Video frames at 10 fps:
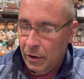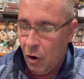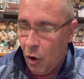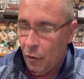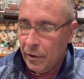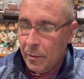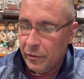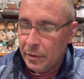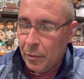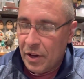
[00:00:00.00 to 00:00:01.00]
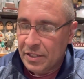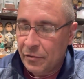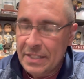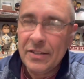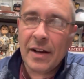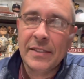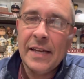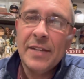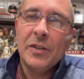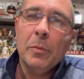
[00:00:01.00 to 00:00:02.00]
Hall of Famer from the Boston Red Sox,
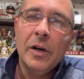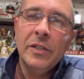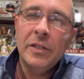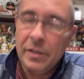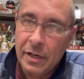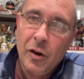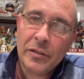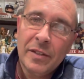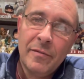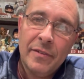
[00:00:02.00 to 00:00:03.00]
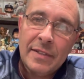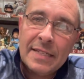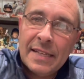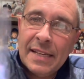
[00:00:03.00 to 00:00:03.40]
catcher Pudge Carlton Fisk.